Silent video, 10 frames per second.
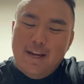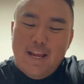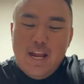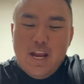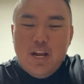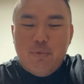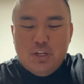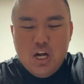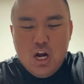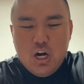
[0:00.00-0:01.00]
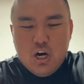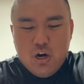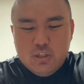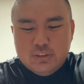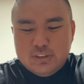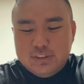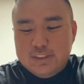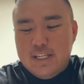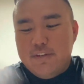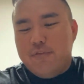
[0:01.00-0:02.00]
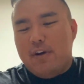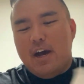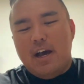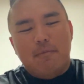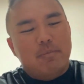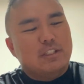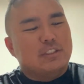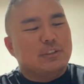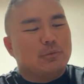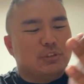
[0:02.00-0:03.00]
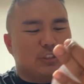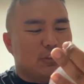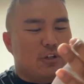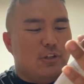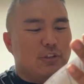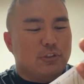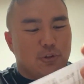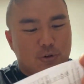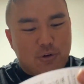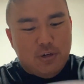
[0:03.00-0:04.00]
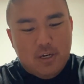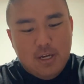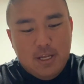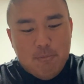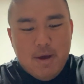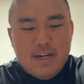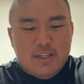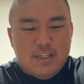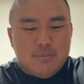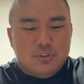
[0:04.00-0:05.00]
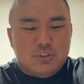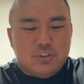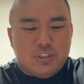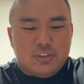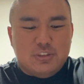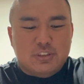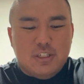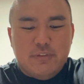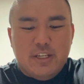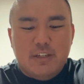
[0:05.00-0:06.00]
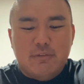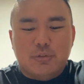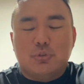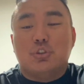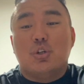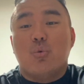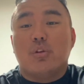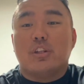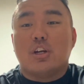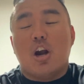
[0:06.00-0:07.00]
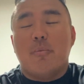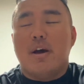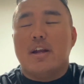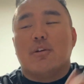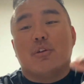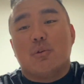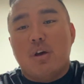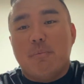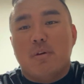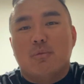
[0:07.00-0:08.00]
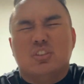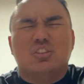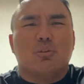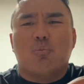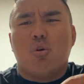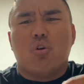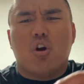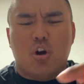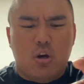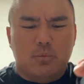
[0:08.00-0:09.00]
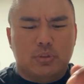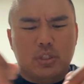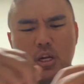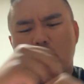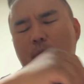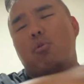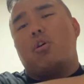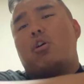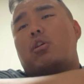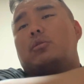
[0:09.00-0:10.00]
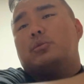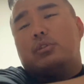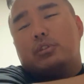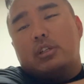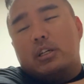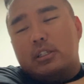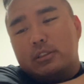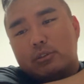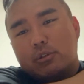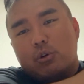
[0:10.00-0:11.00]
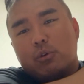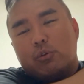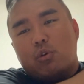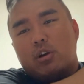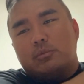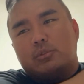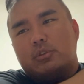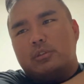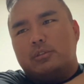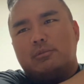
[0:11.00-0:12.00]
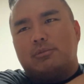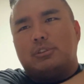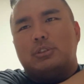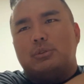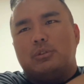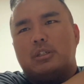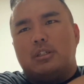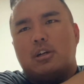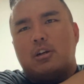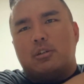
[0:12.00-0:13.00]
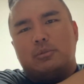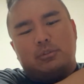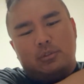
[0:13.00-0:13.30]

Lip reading: and we got our set 5 pitches, which is all your by the numbers instructions of the individual drill with the carbine or the weapon, which is your port arms with other arms or salute arms,